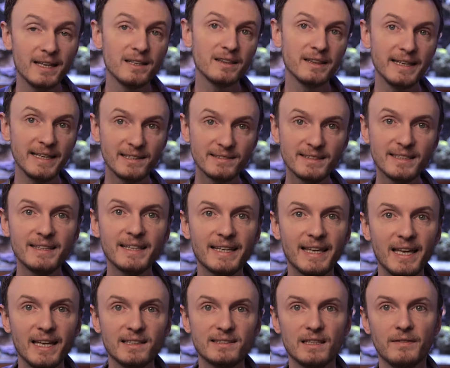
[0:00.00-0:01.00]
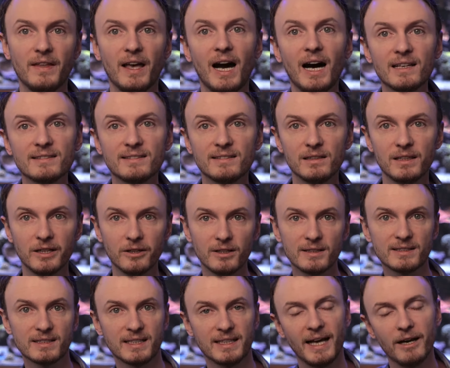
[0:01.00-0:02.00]
at least in the case of the
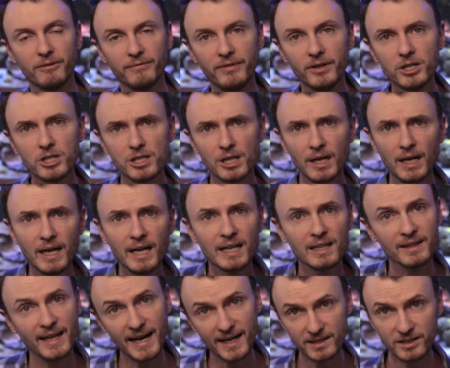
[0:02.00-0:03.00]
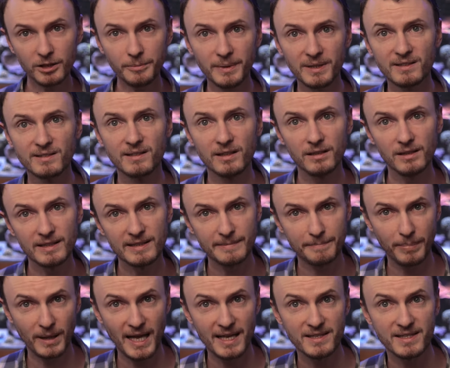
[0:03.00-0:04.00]
Ocellaris clownfish,
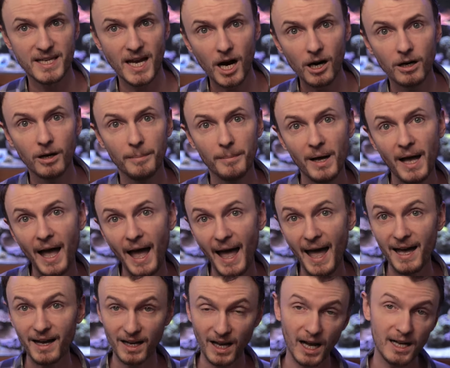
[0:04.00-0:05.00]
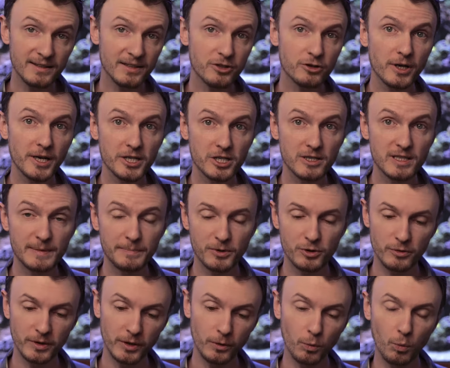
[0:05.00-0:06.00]
Lactobacillus plantarum at concentrations
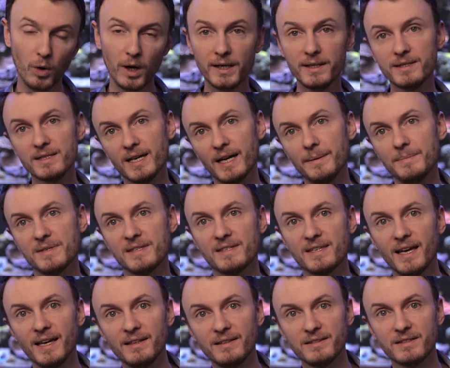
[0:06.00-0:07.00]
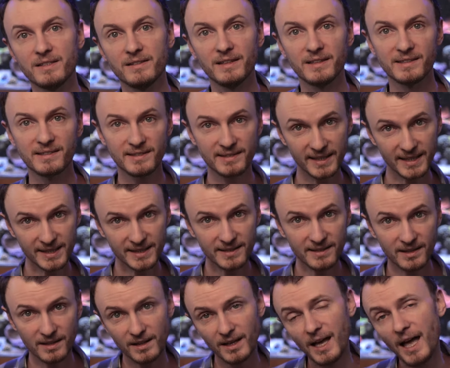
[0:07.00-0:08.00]
between 1 times 10 to the
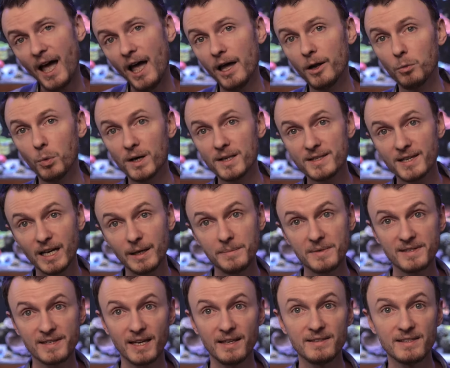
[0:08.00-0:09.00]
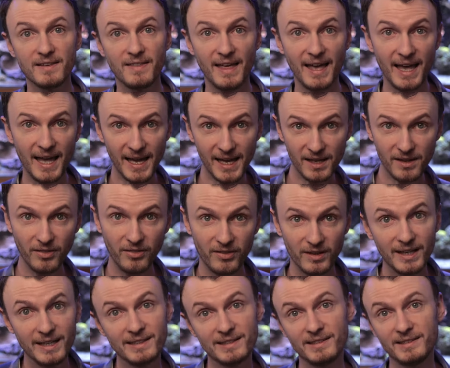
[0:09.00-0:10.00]
6th and 1 times 10 to the
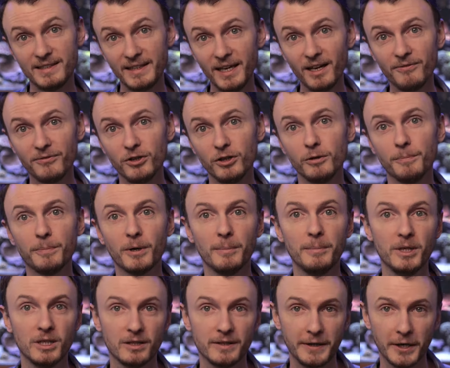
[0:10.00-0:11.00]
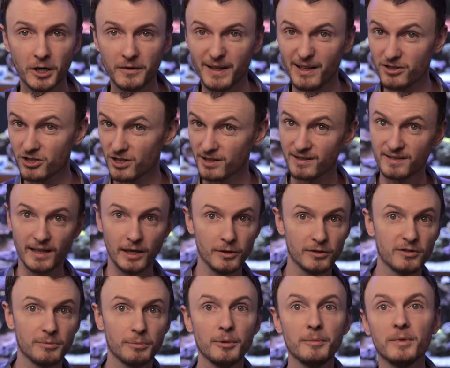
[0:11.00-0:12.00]
8th CFU per milliliter, that's just
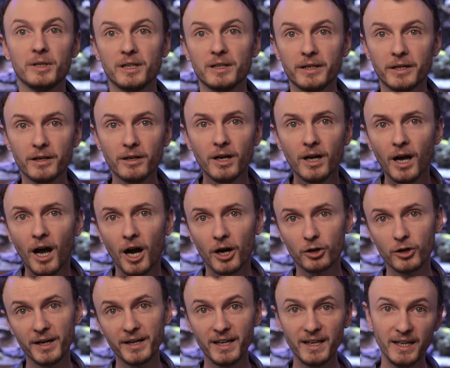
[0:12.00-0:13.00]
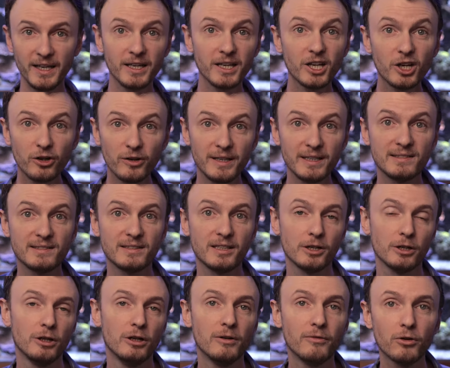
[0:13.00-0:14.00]
cells per milliliter, are going to increase
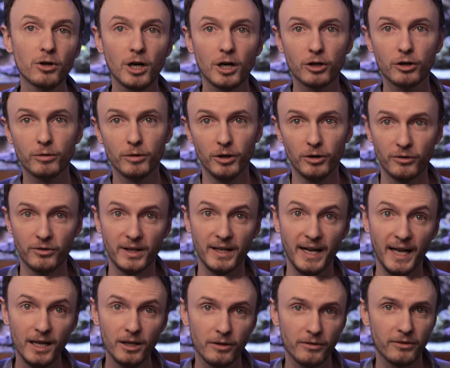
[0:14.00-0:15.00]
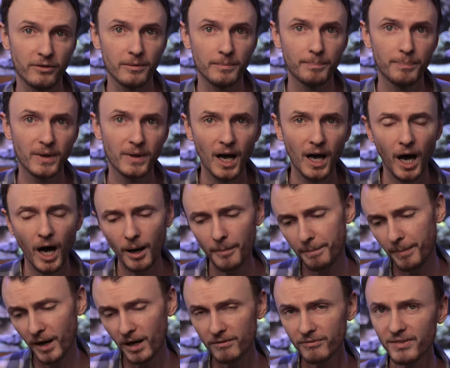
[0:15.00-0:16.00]
their overall growth and health.
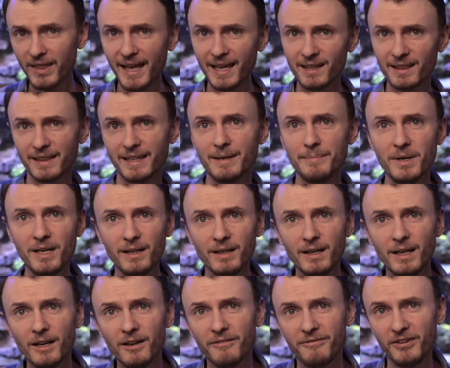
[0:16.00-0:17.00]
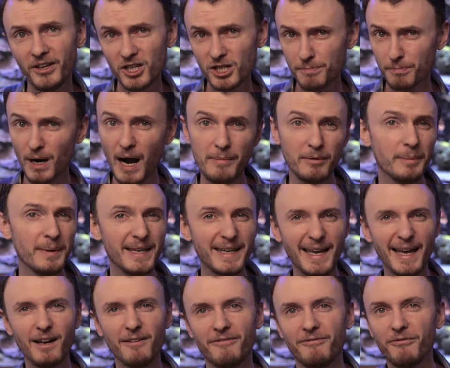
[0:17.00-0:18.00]
Above that limit, fish probably
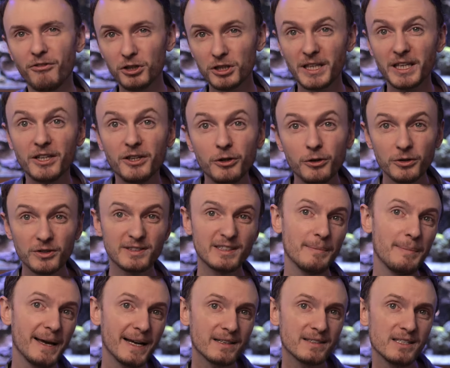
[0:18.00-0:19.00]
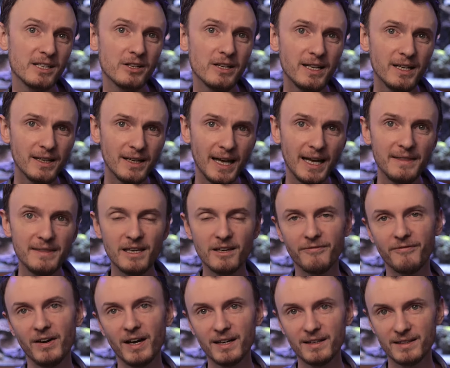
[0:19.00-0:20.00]
can't fully use the bacteria, and the
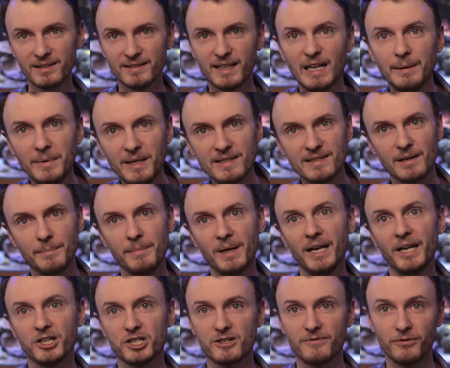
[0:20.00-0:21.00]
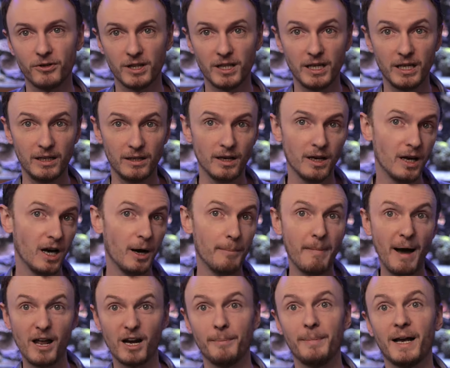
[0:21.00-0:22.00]
effect is going to be diminished for the
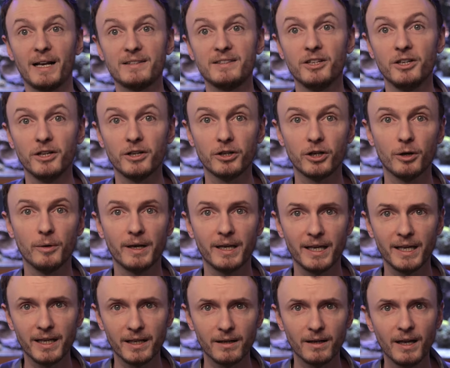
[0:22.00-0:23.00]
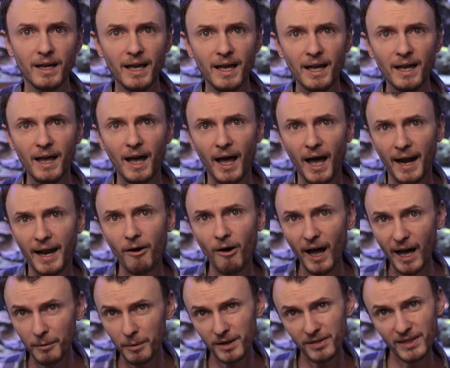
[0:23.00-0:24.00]
amount of bacteria going in. Now,
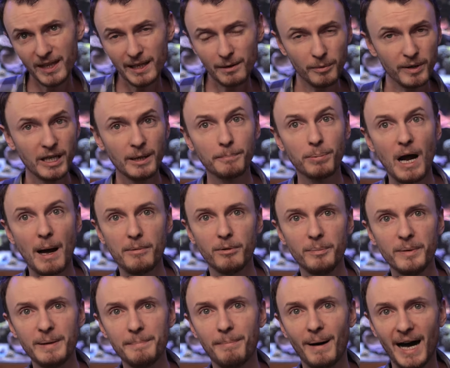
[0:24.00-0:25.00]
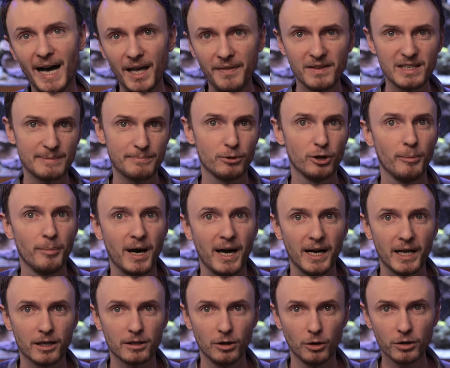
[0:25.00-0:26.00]
I would think we could probably buy this
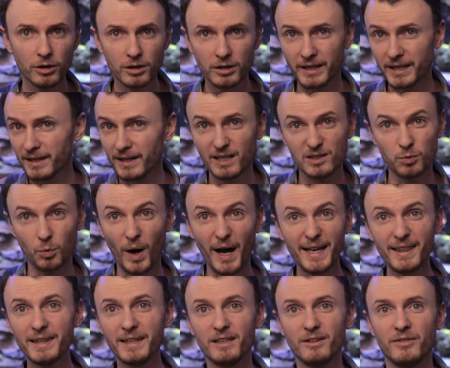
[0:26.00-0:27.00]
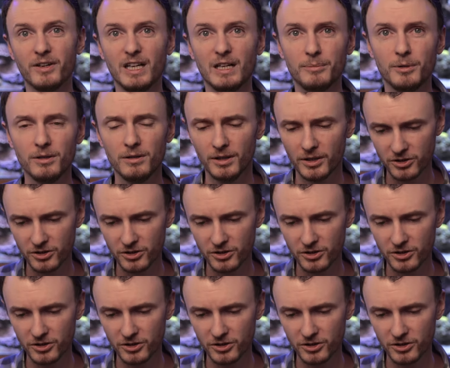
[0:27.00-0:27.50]
probiotic locally. It's widely available.